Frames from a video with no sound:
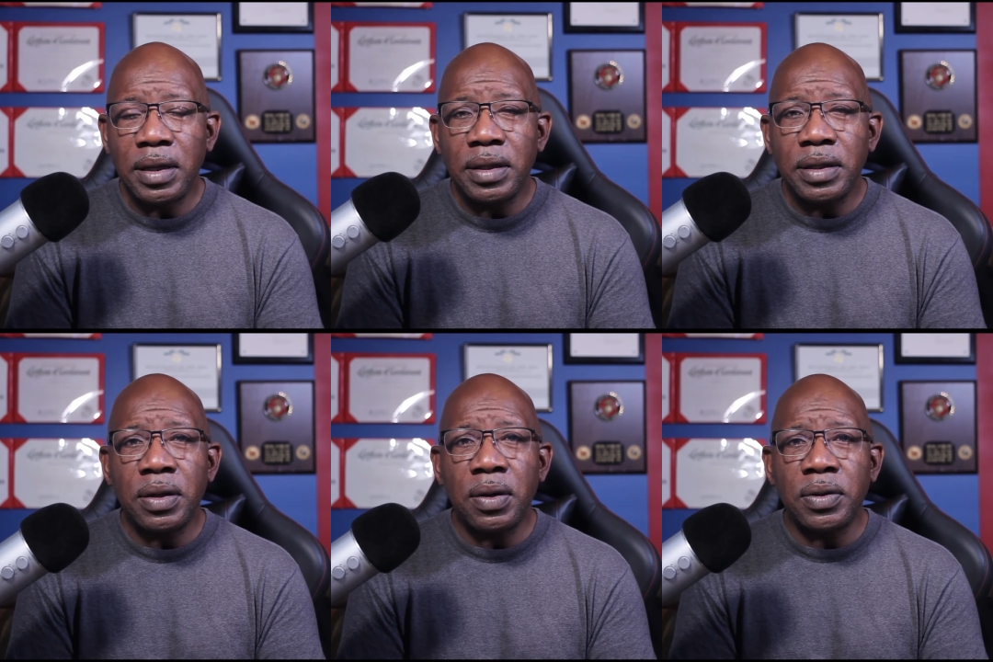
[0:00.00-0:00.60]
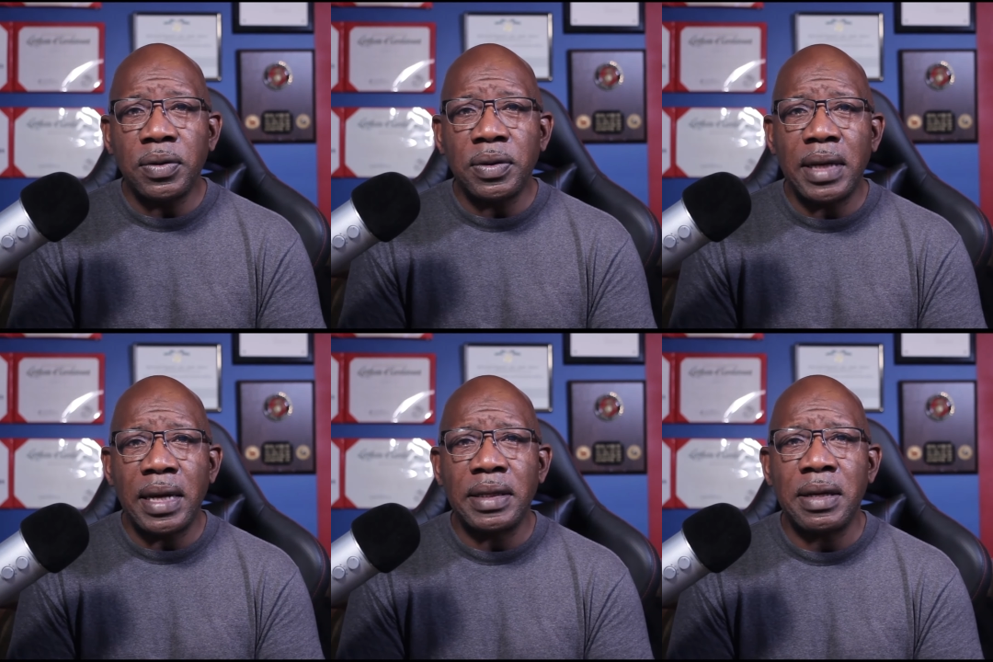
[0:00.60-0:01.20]
So, to say
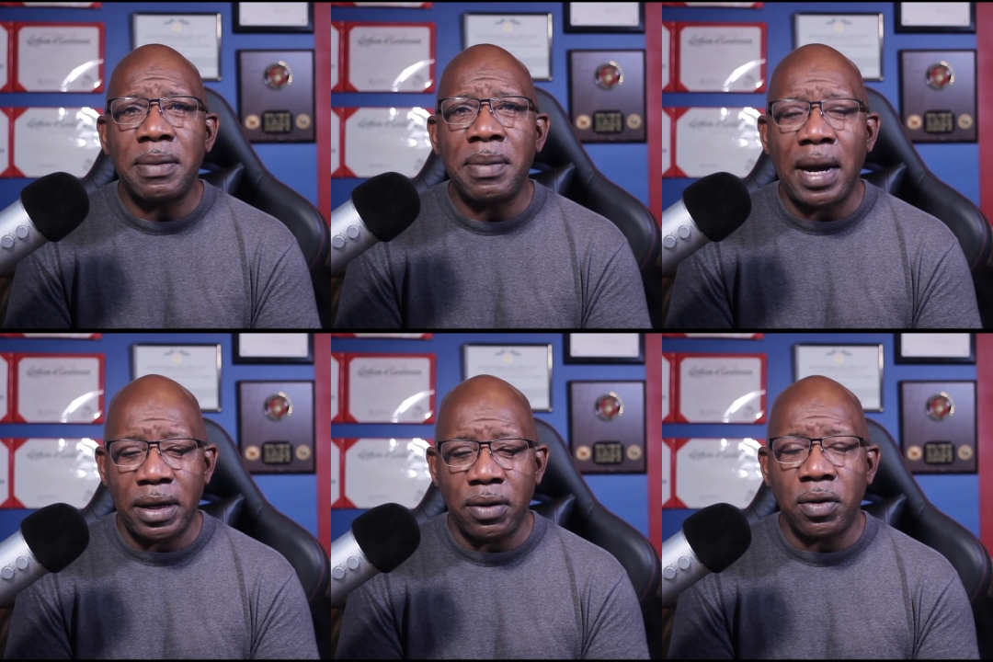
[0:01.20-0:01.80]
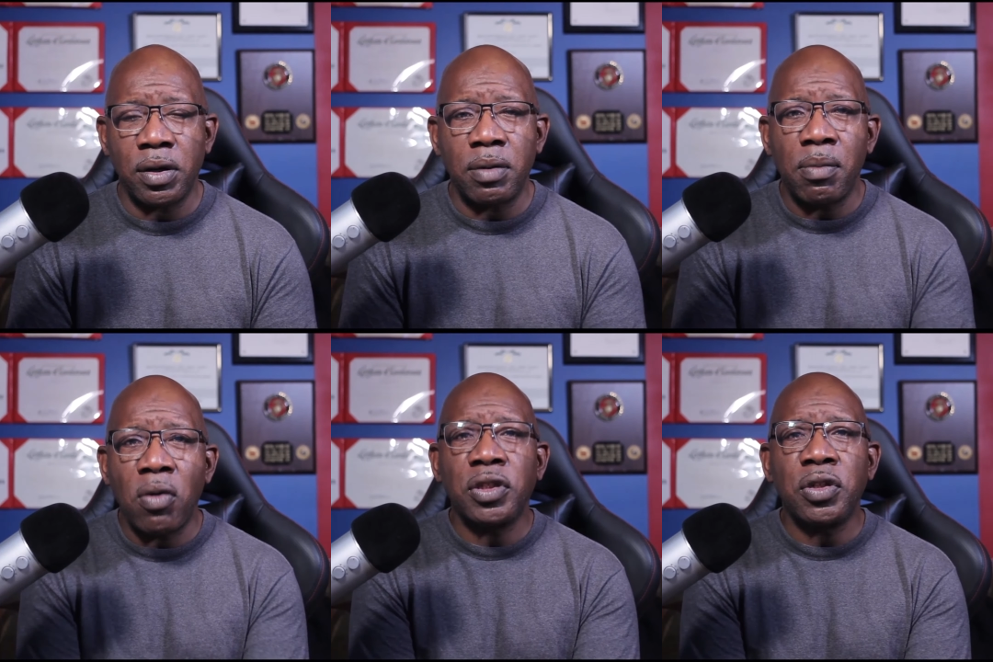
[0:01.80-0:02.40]
to somebody on an
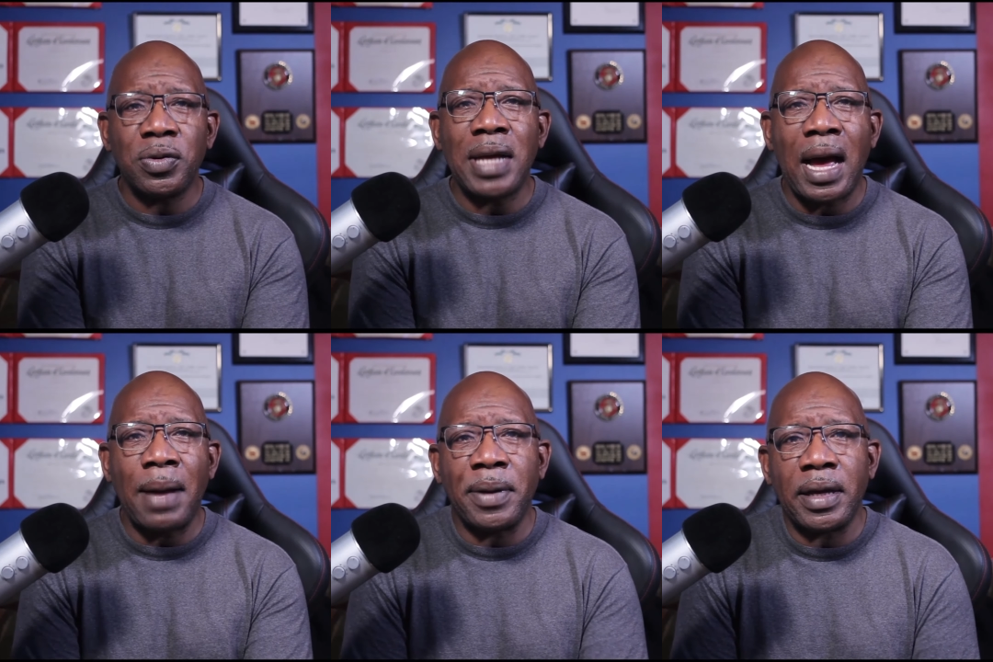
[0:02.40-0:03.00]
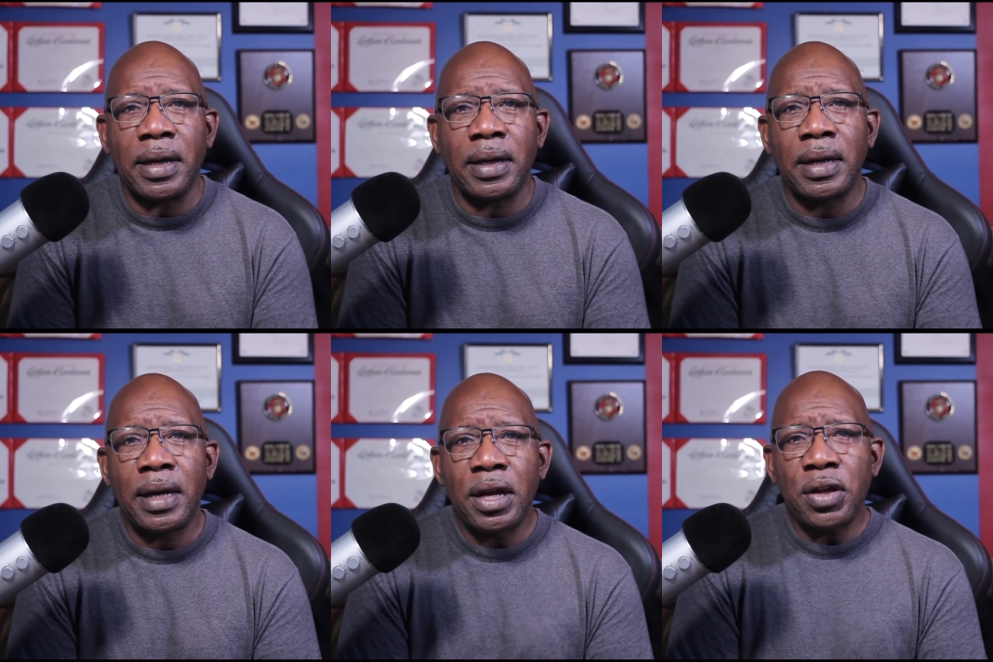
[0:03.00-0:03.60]
emotional topic,
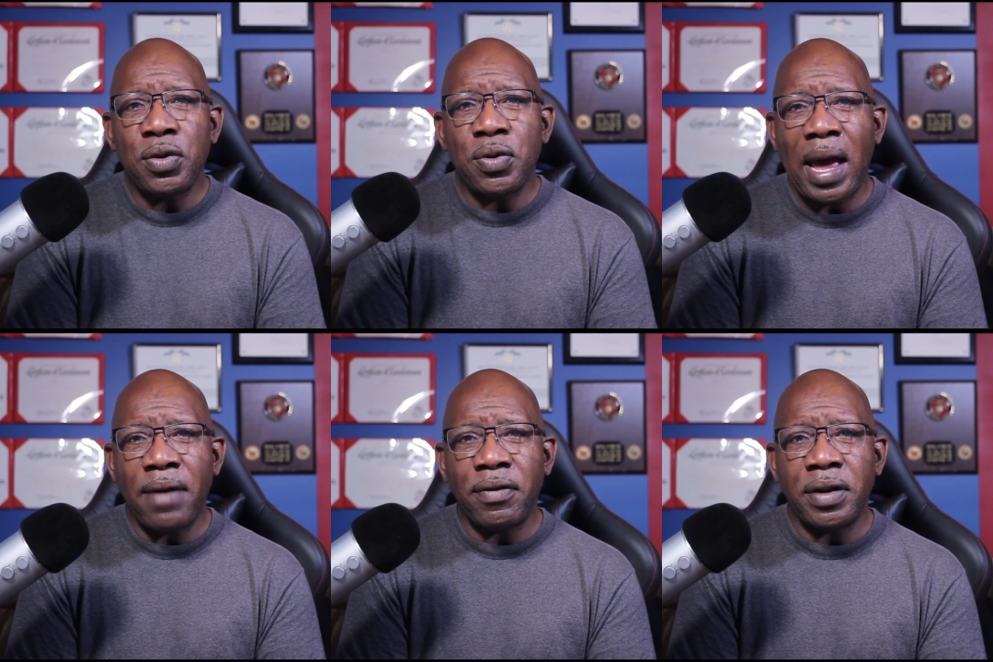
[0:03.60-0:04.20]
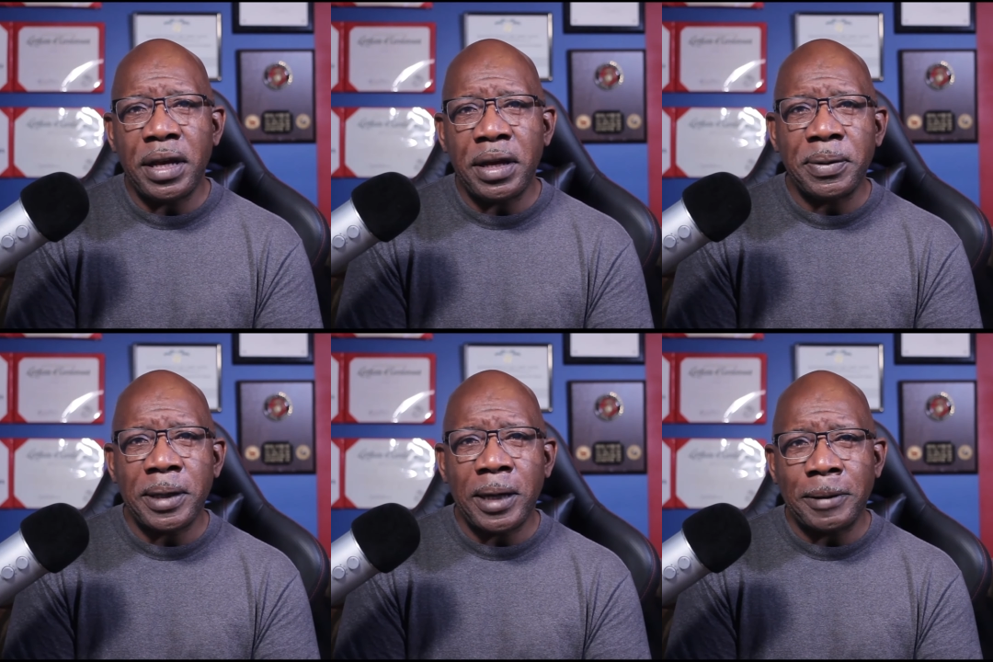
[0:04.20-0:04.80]
you haven't healed
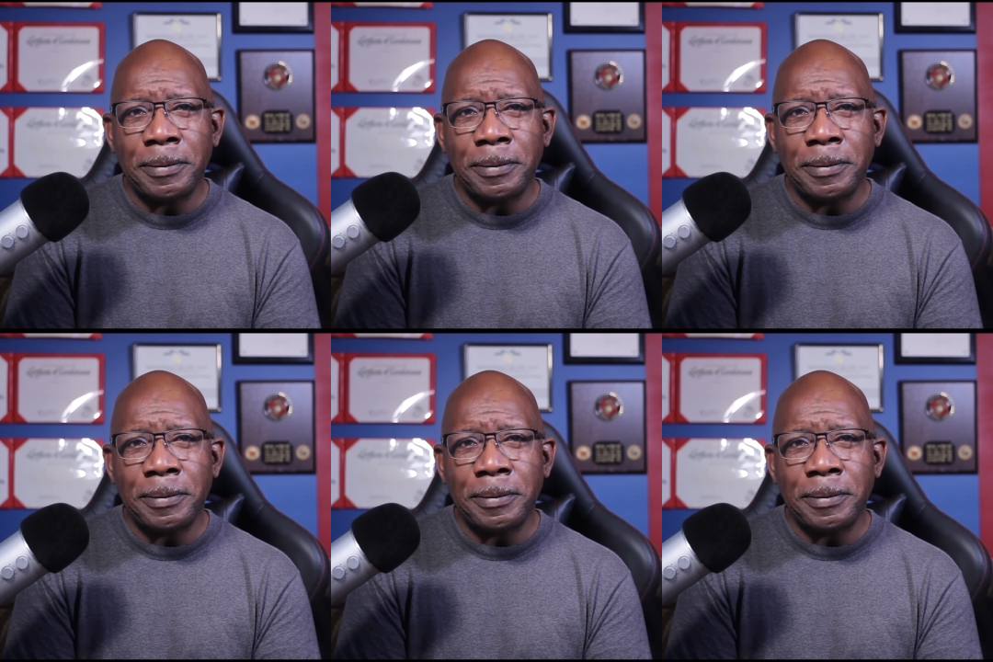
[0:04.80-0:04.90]
yet,